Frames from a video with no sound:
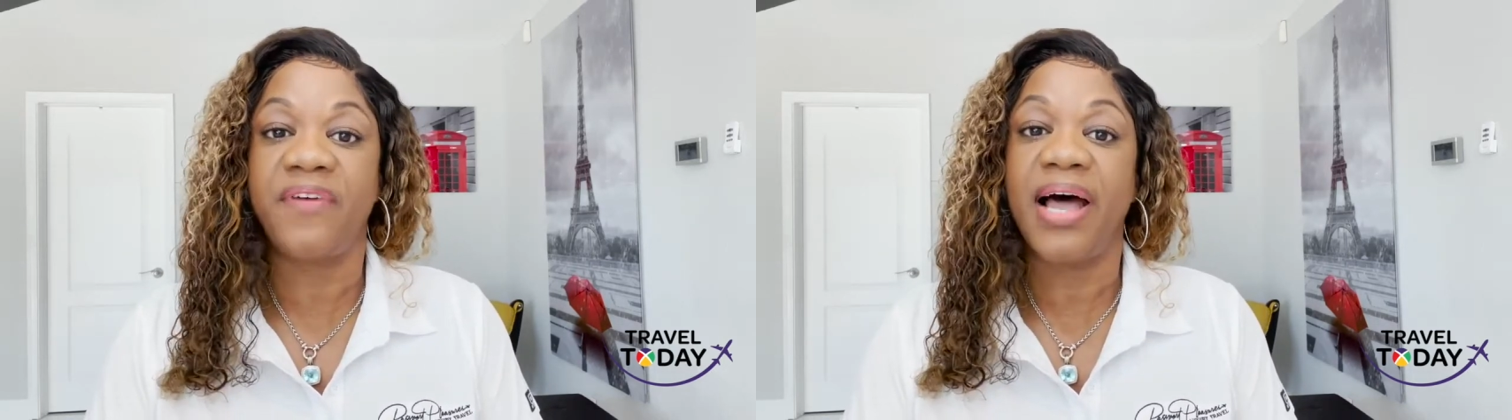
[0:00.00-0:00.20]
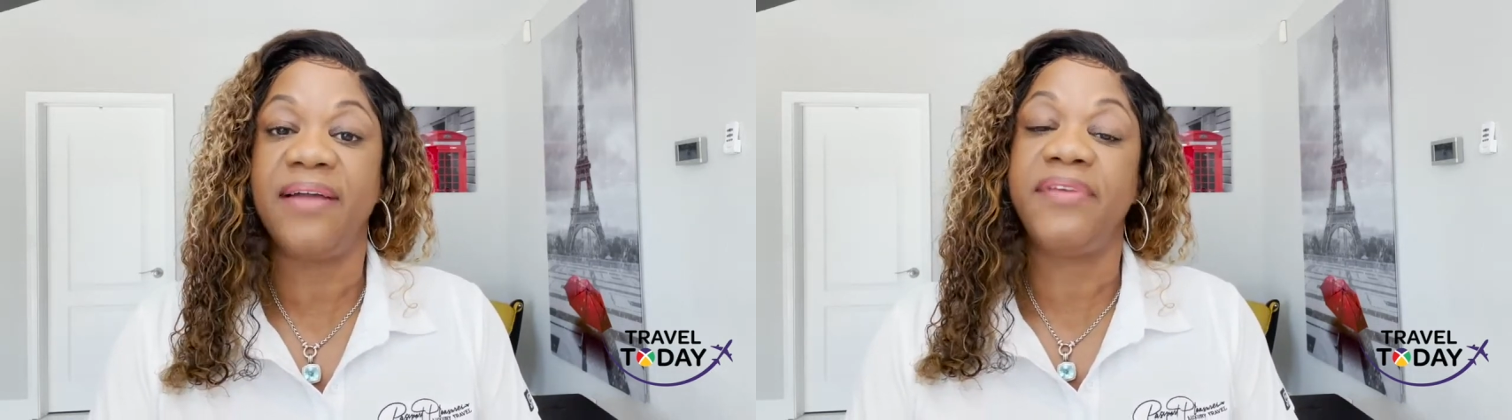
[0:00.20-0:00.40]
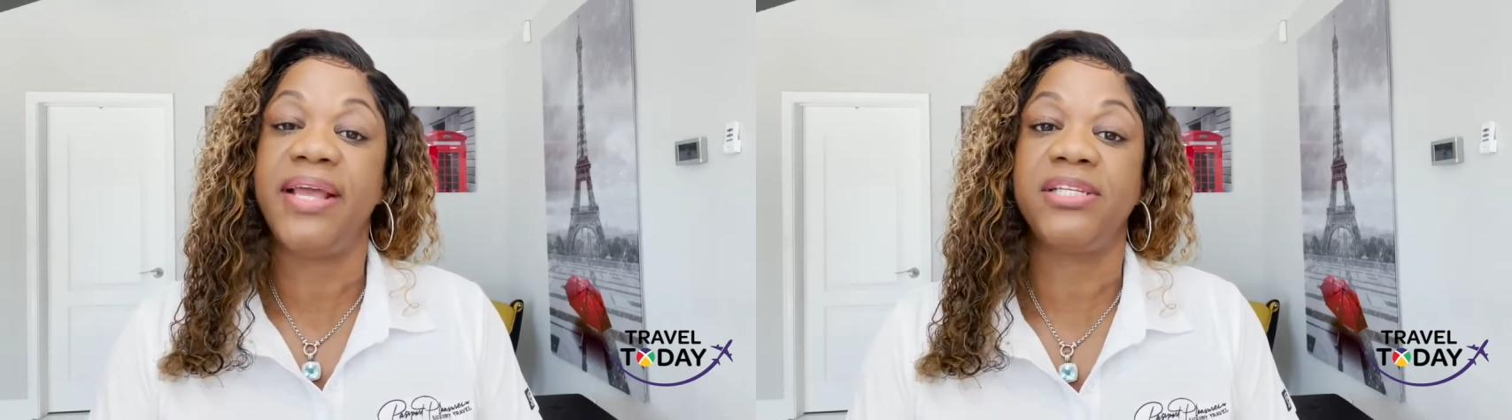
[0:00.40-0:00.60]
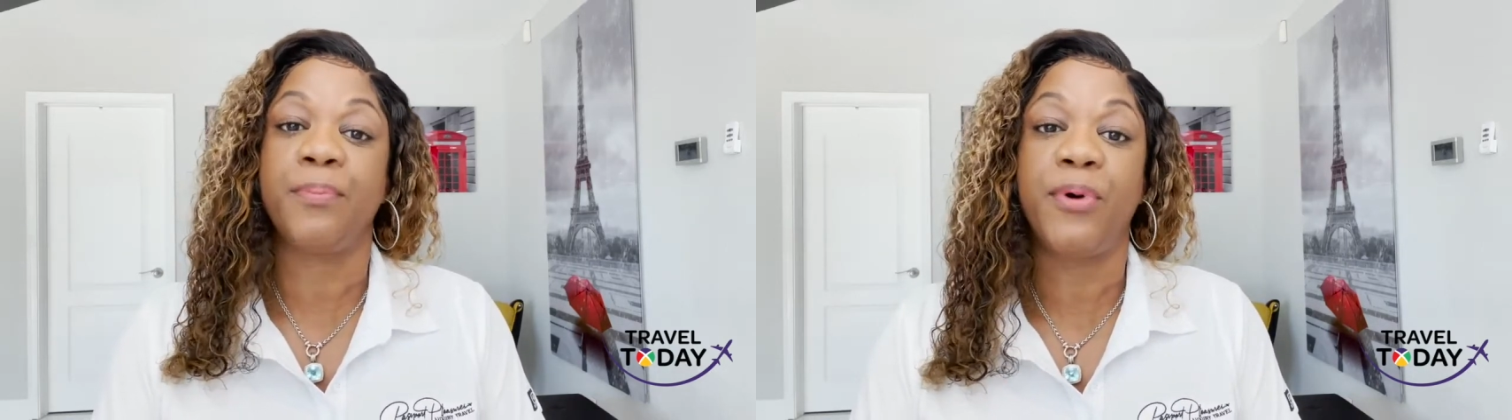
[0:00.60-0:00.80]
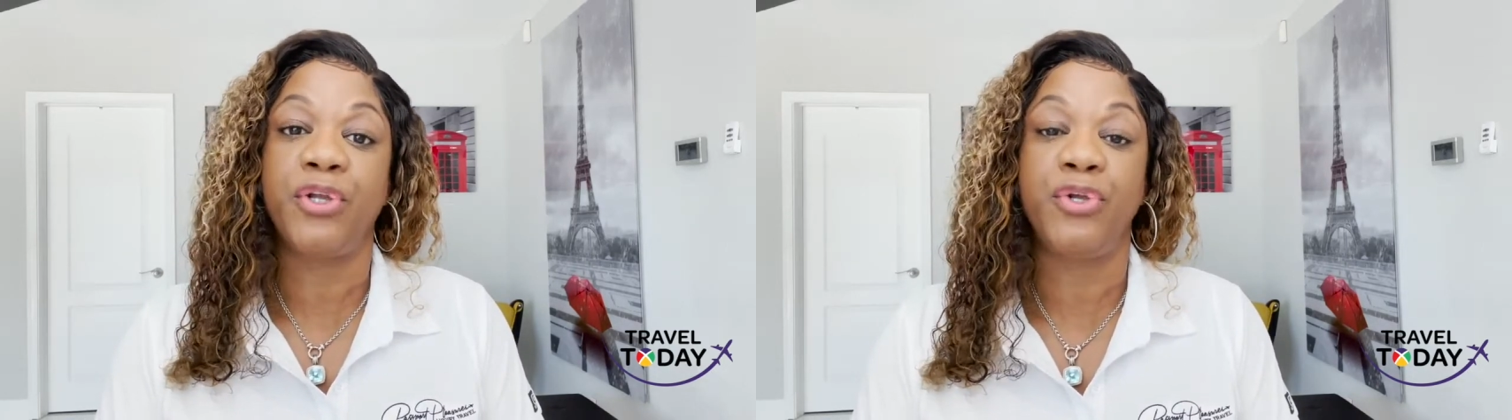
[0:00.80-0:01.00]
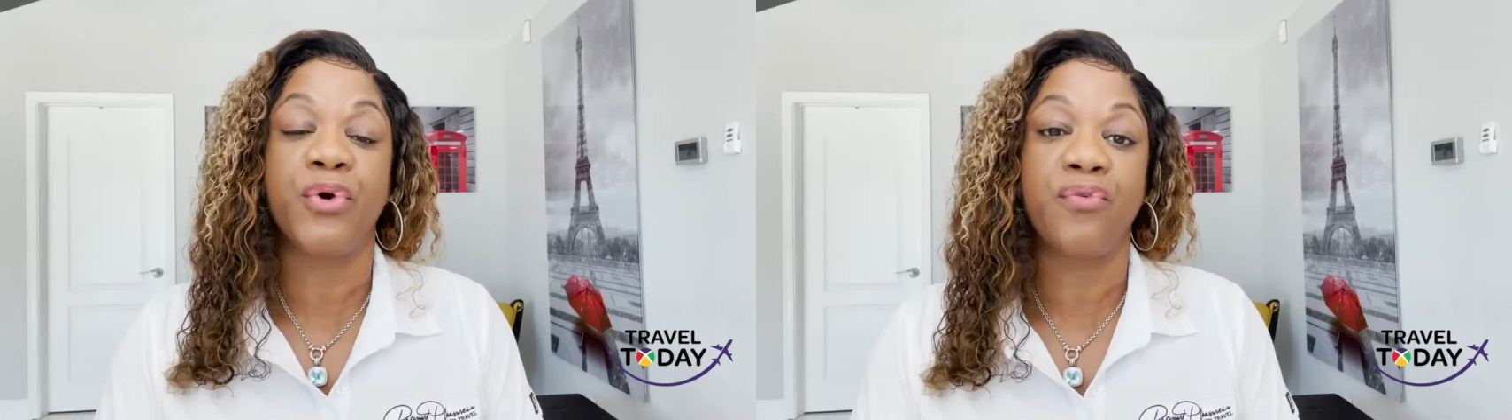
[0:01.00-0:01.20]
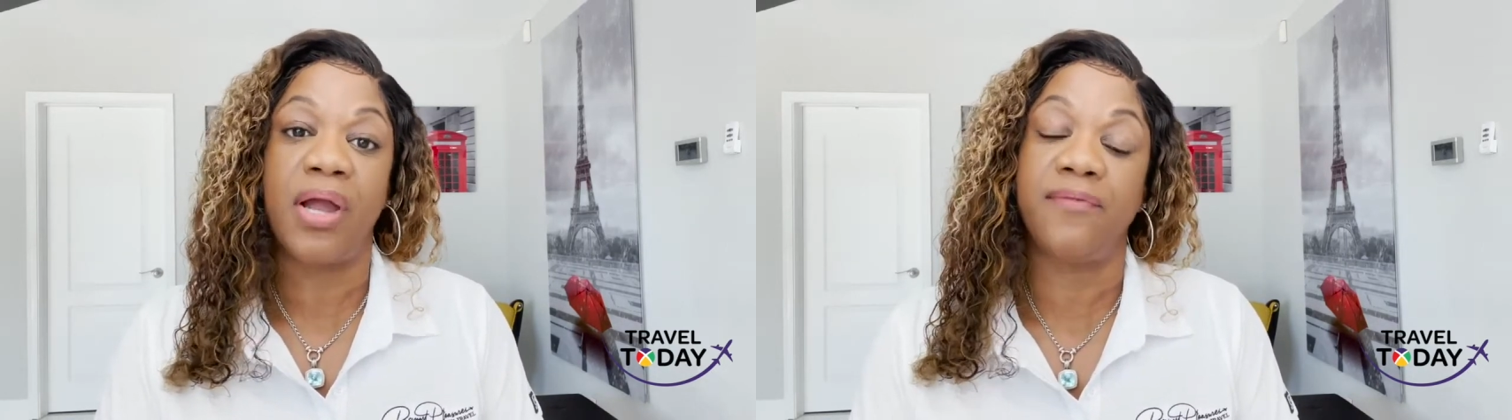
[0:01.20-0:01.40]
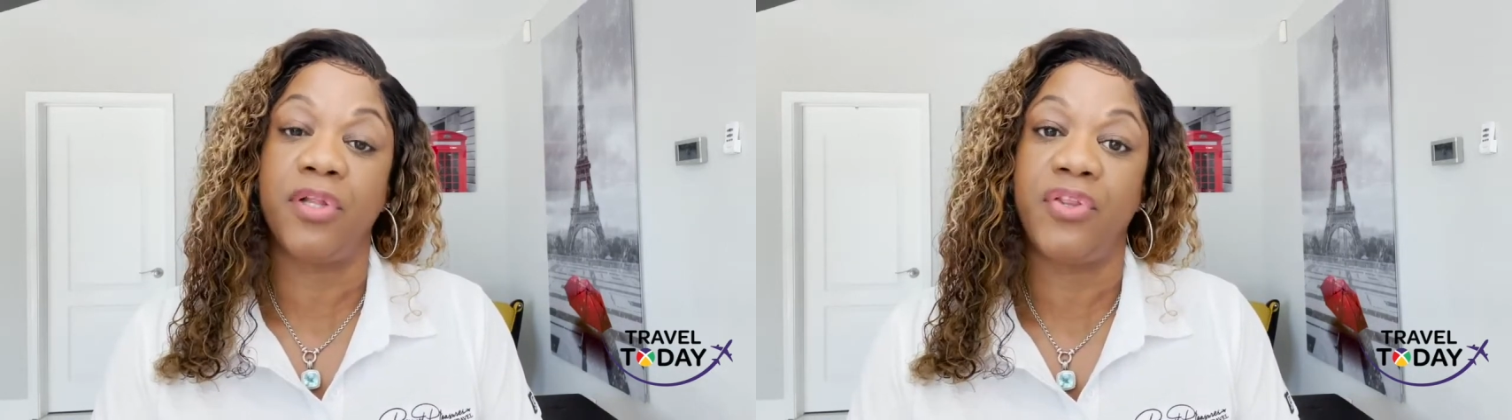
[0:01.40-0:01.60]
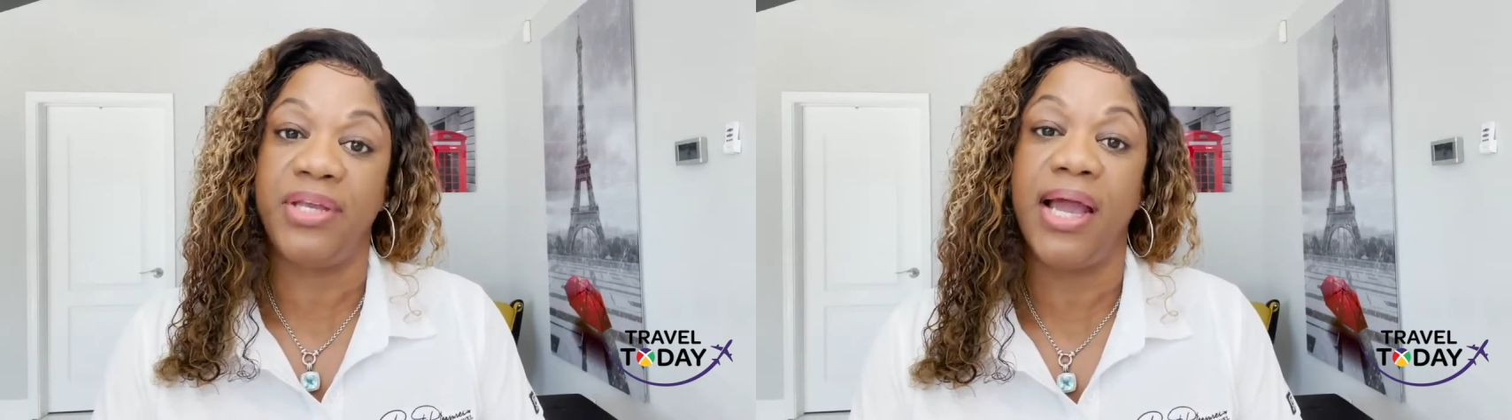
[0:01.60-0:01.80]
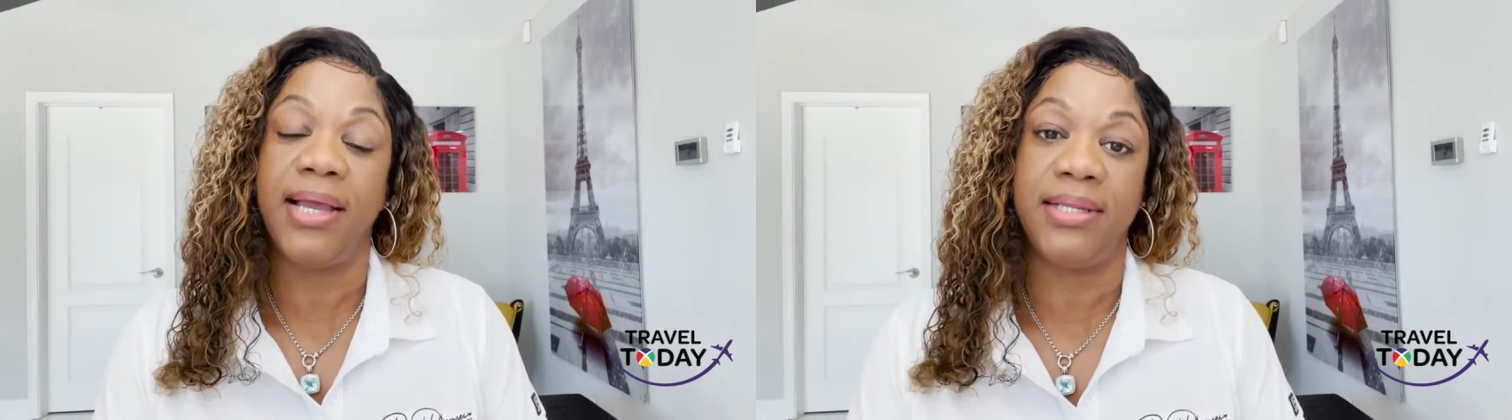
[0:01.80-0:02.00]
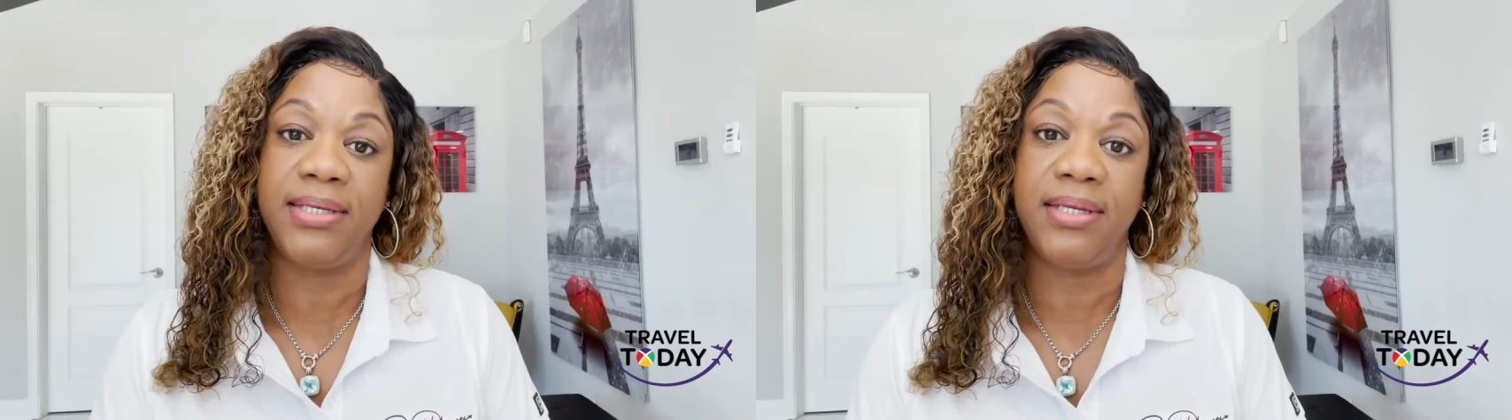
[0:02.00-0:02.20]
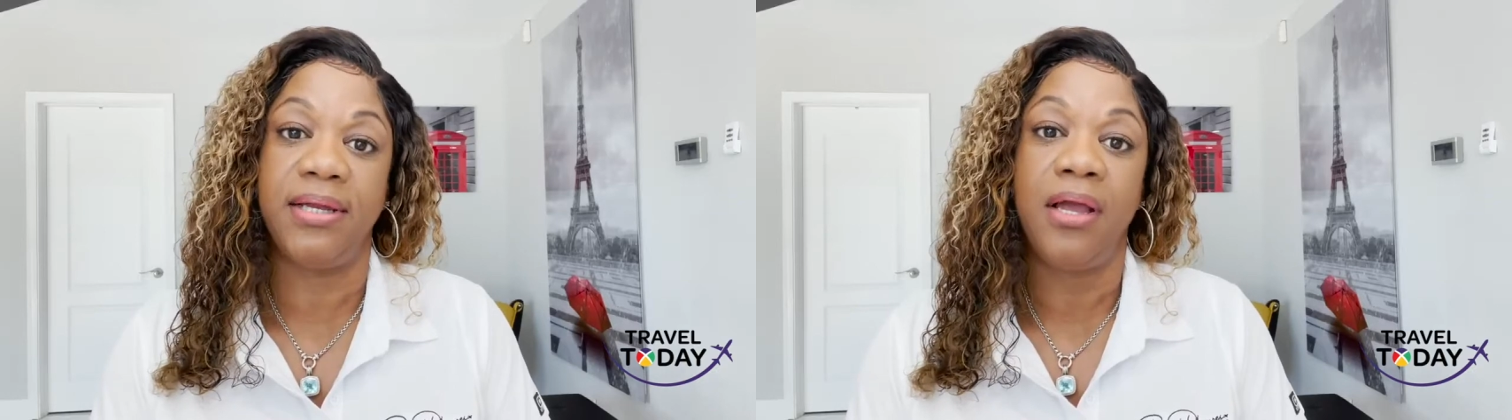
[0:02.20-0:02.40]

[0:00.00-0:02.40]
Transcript: 5 days upon your arrival on the island.